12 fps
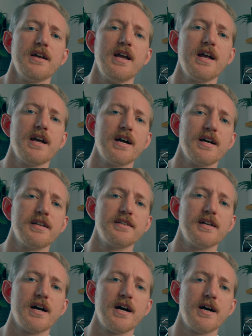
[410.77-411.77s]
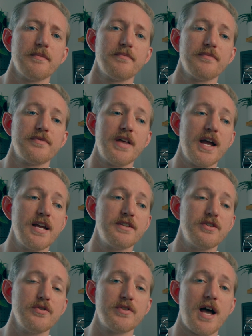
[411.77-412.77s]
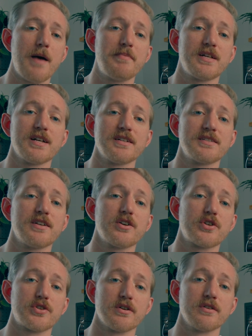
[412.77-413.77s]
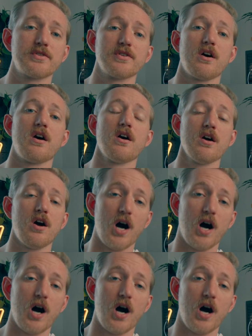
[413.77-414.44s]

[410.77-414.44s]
And they do that because their shirts are